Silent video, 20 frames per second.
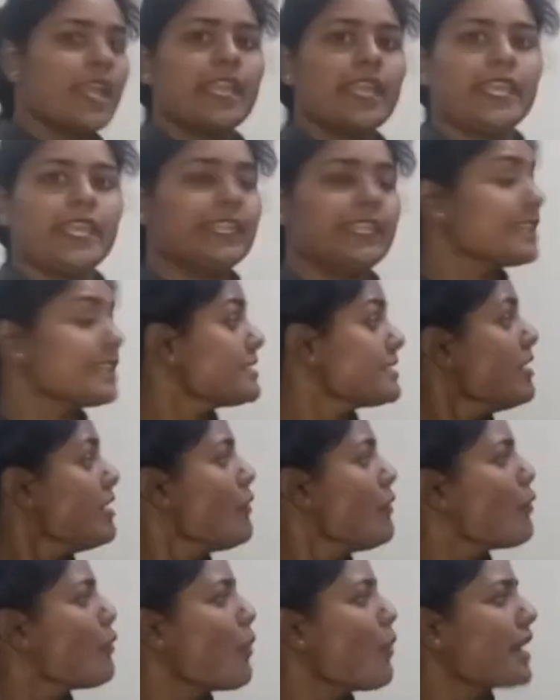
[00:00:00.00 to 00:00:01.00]
It is
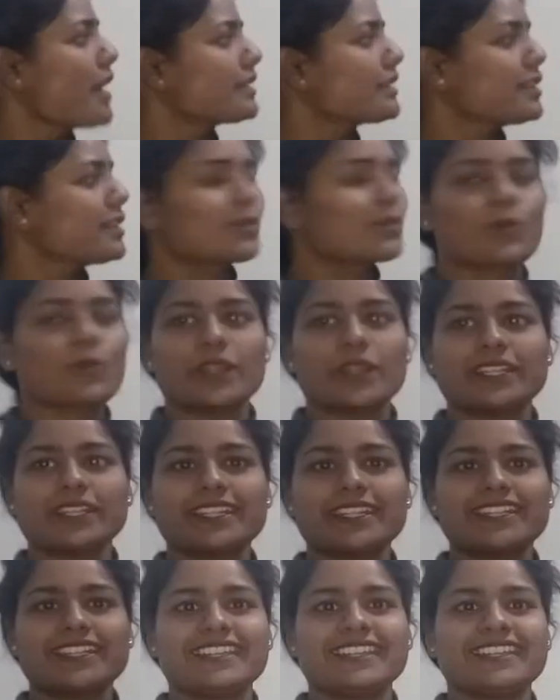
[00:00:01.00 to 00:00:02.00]
a vector
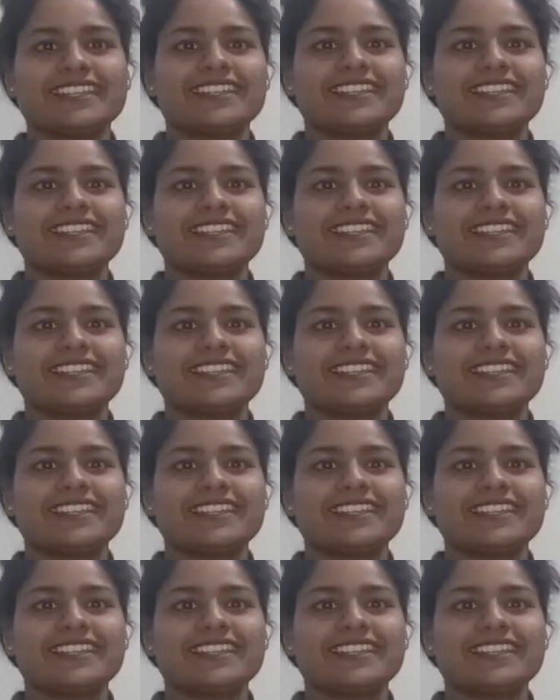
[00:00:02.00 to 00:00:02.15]
quantity.